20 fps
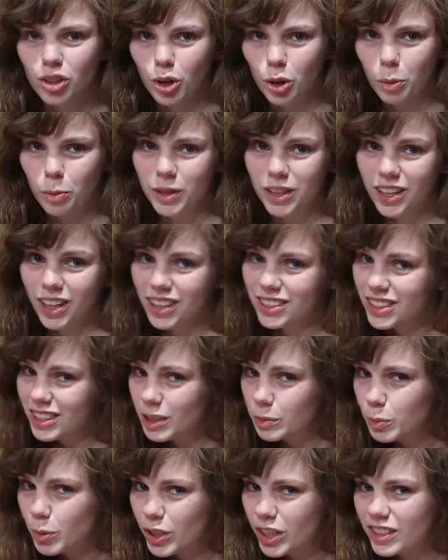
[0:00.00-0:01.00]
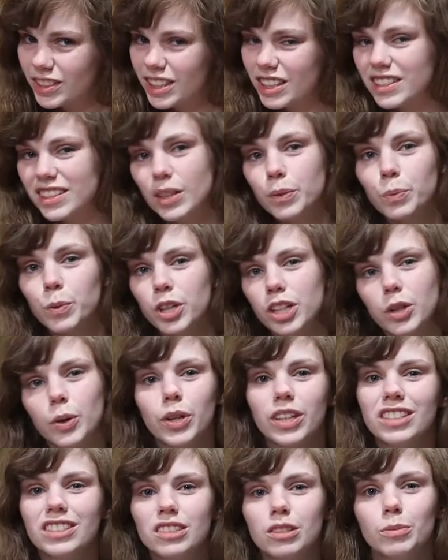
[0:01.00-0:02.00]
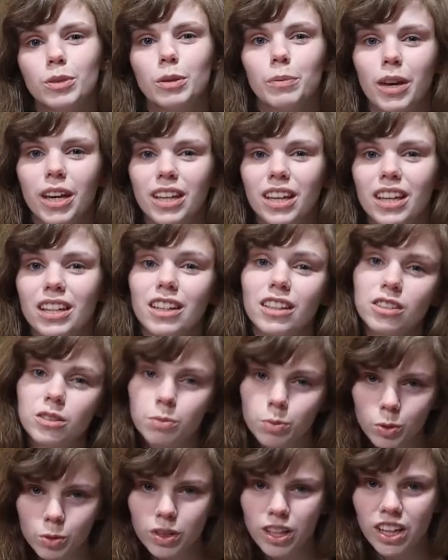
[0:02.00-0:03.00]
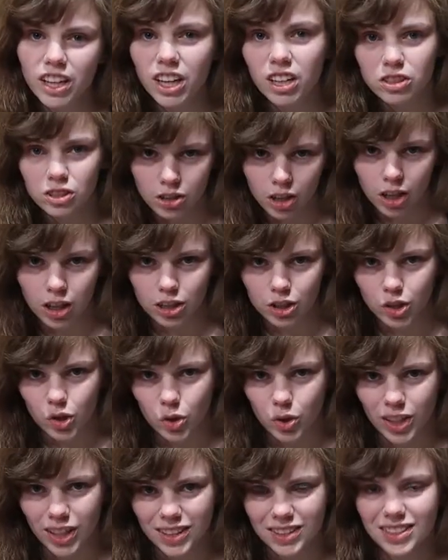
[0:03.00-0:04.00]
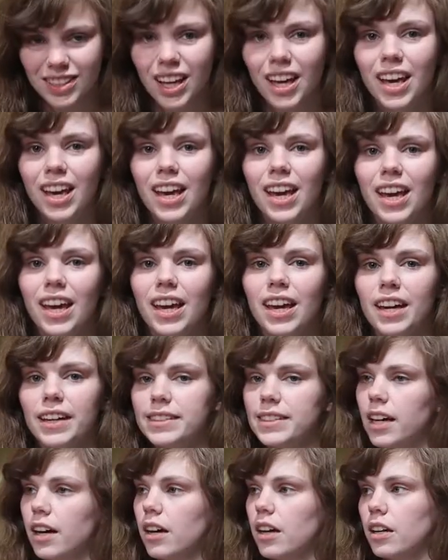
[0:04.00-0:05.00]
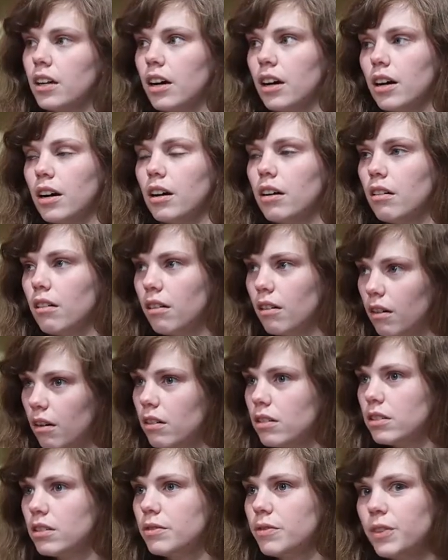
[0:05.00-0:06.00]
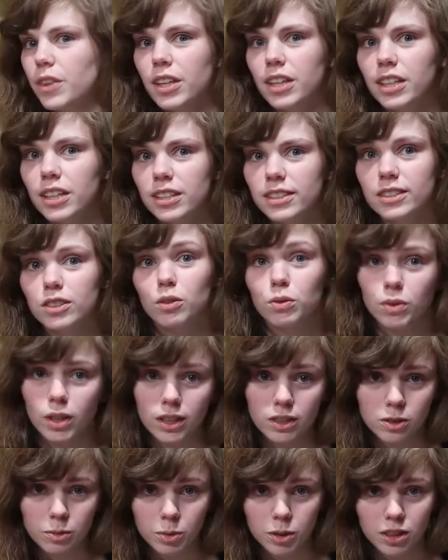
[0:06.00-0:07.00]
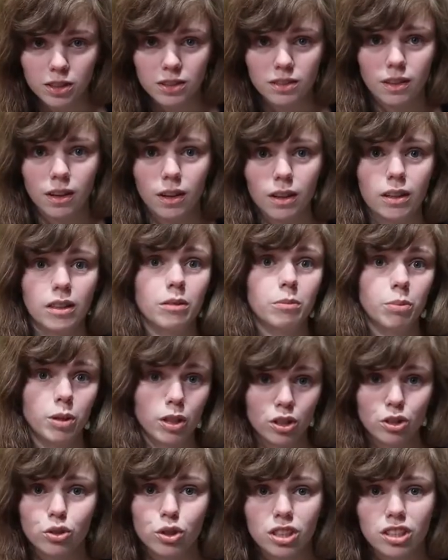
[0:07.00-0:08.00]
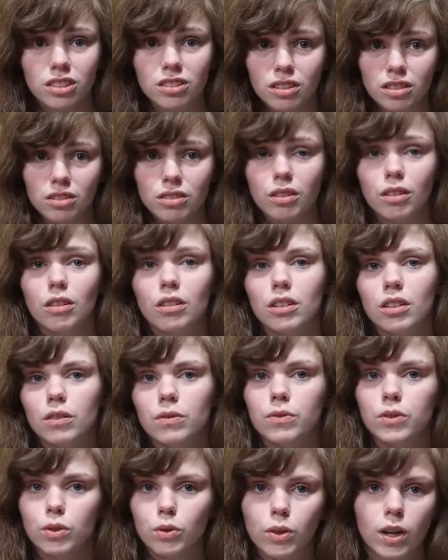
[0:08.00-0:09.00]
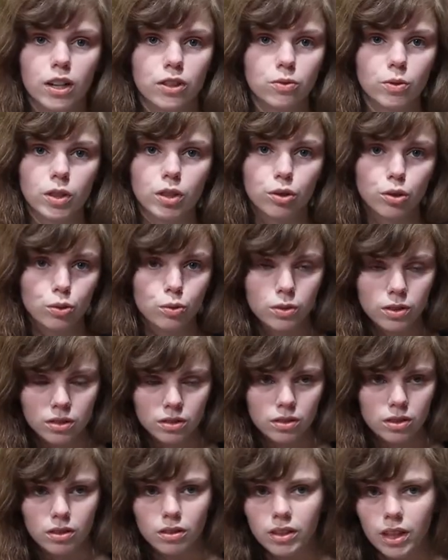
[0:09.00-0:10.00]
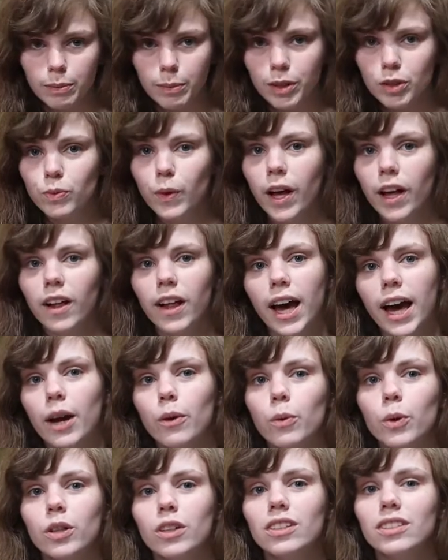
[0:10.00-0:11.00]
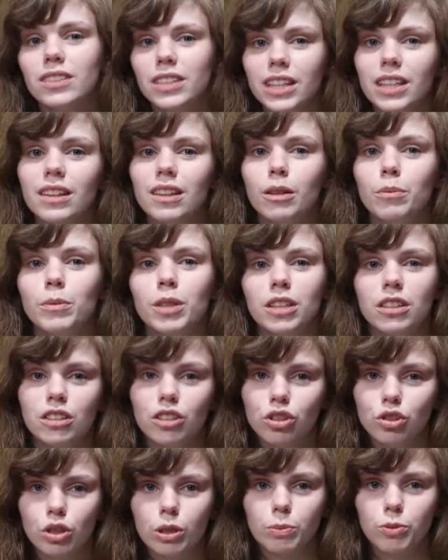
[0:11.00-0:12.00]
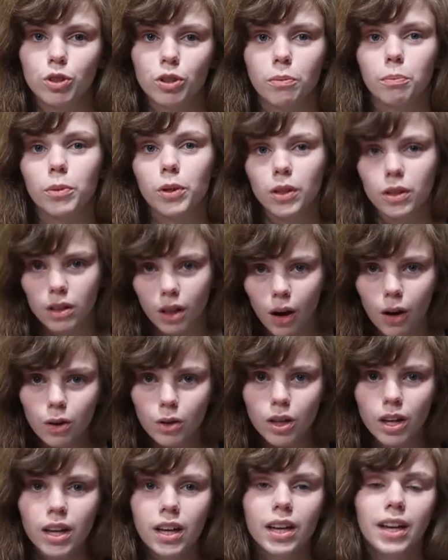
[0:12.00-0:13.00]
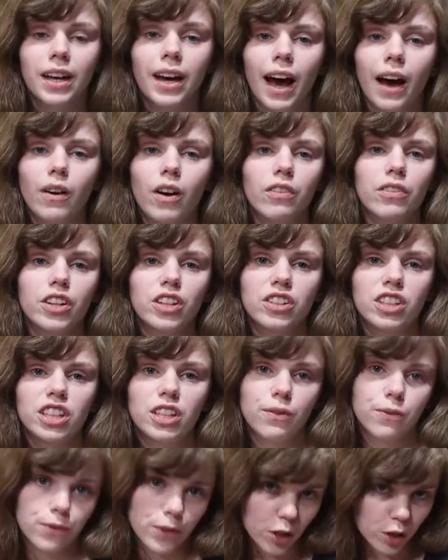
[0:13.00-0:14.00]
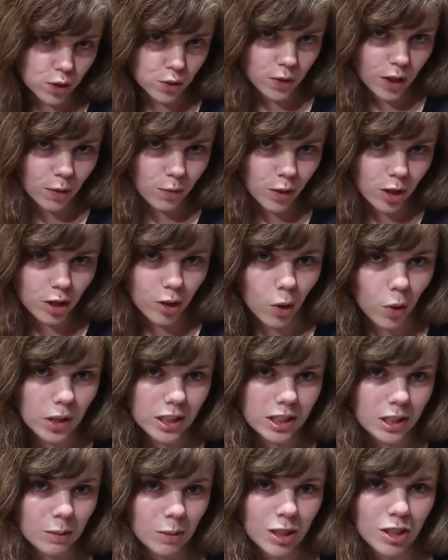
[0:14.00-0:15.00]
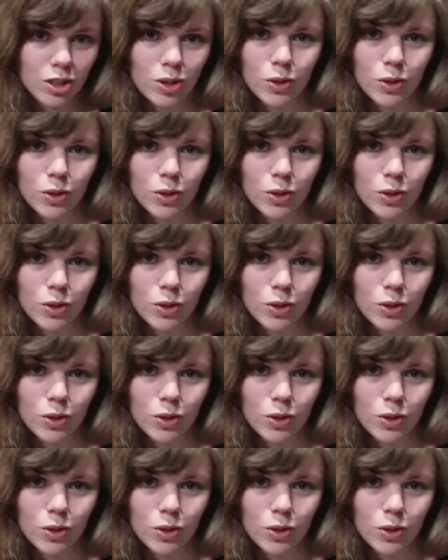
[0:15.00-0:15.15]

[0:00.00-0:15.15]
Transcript: so because it's spooky season, we're going to be making spooky dog treats and I got all of these recipes on Pinterest so if you guys want to steal them as well I will link them in the description below however the first one we're going to be